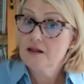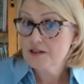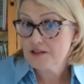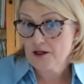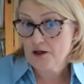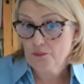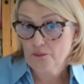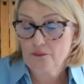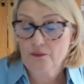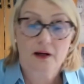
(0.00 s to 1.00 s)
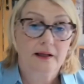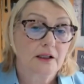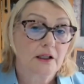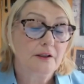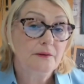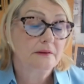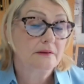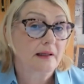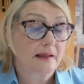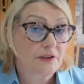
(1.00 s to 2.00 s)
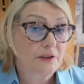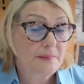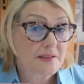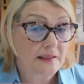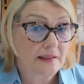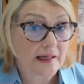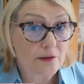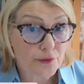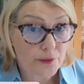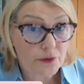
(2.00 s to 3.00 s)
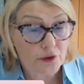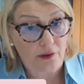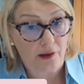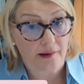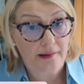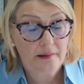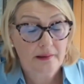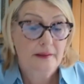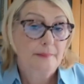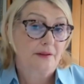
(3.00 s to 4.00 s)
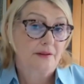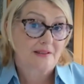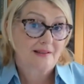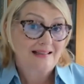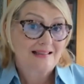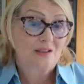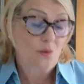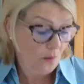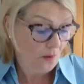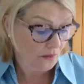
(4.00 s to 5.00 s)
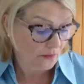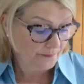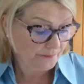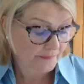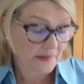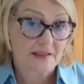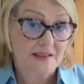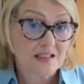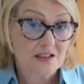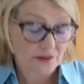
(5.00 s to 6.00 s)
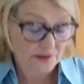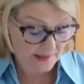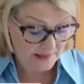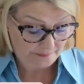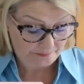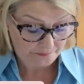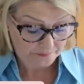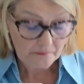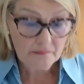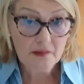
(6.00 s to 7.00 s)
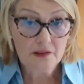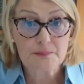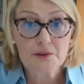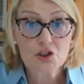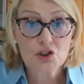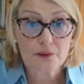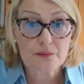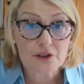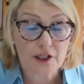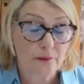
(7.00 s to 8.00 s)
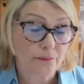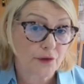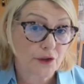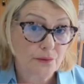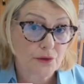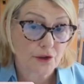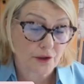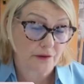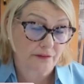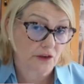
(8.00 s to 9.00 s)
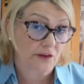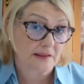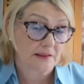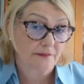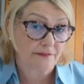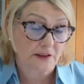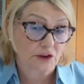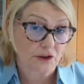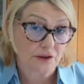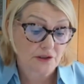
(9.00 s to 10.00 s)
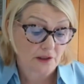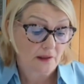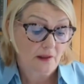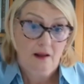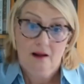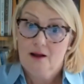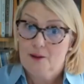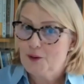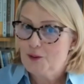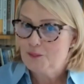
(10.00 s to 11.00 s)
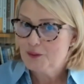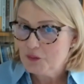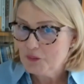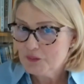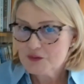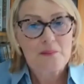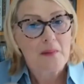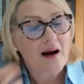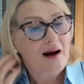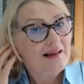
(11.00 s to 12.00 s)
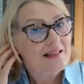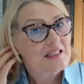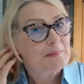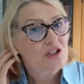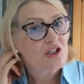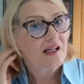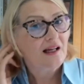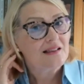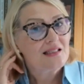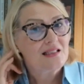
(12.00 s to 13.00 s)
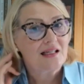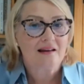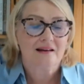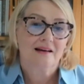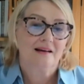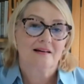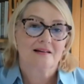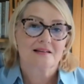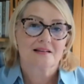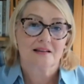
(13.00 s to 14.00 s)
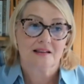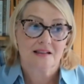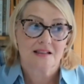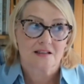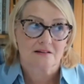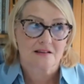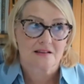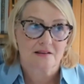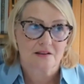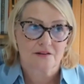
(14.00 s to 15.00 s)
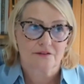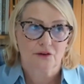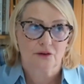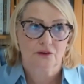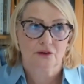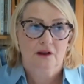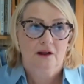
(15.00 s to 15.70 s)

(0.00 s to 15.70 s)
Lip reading: So I included the Lactobacilli reuteri because that's the one that in studies has been shown to help reduce urinary tract infections. But because my speciality is the successful